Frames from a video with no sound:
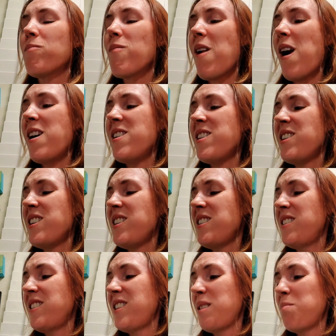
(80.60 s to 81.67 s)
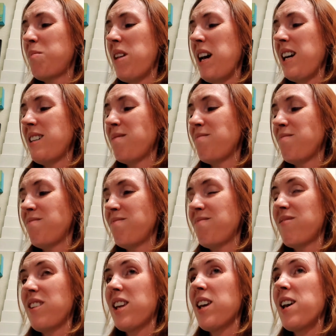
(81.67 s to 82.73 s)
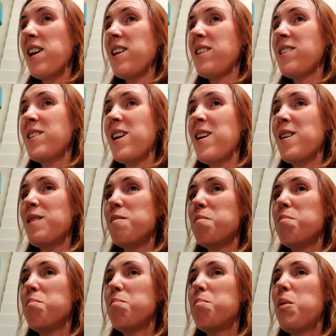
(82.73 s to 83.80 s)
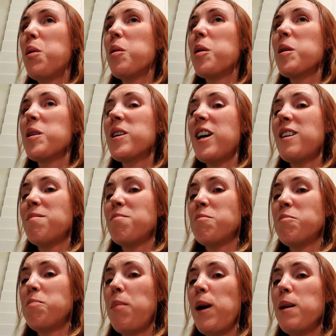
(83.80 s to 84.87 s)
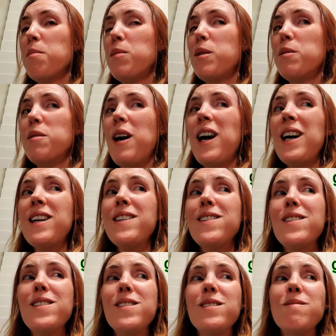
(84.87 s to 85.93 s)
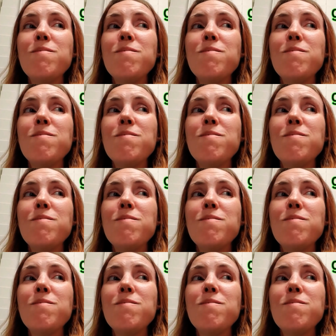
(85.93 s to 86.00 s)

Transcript: I heated up that K-Town pork and purple rice.